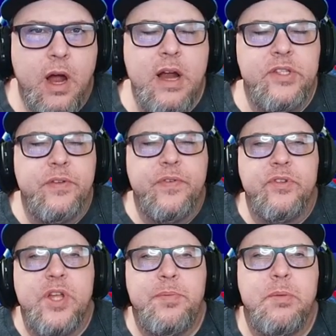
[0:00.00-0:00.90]
right, so
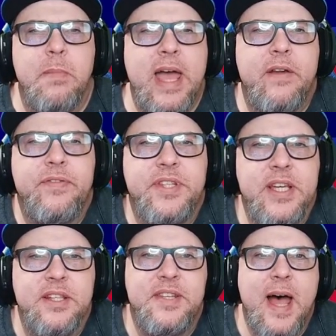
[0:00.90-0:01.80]
first up, you might have
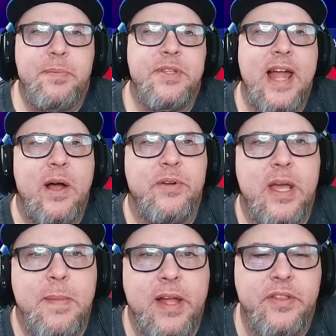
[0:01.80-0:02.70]
seen Tops Now
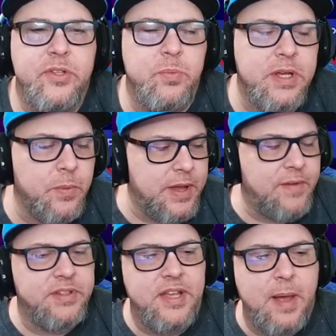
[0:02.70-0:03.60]
came out this week, and we
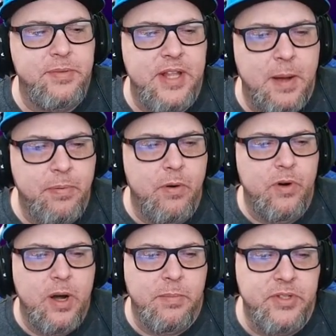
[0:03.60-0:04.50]
have a Tops Now
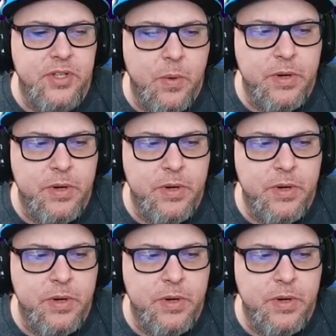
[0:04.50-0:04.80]
program. Let's go into